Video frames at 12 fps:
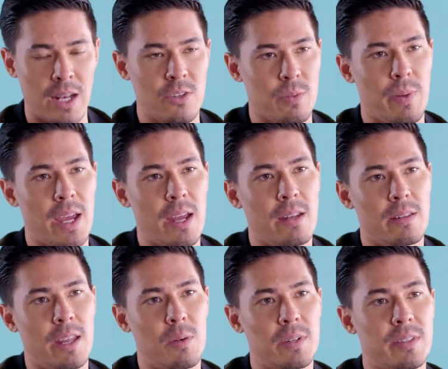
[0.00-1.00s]
And in Japan,
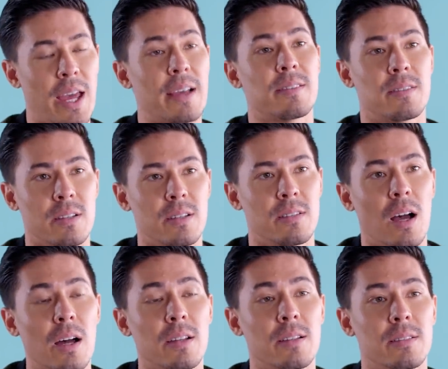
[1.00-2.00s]
they would test the
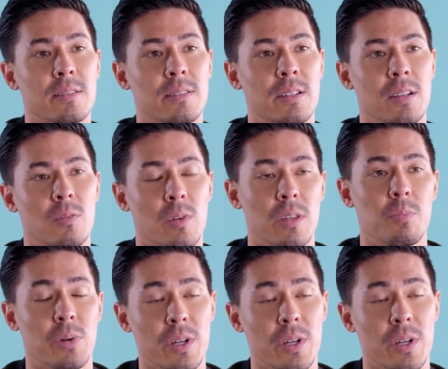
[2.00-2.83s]
katanas with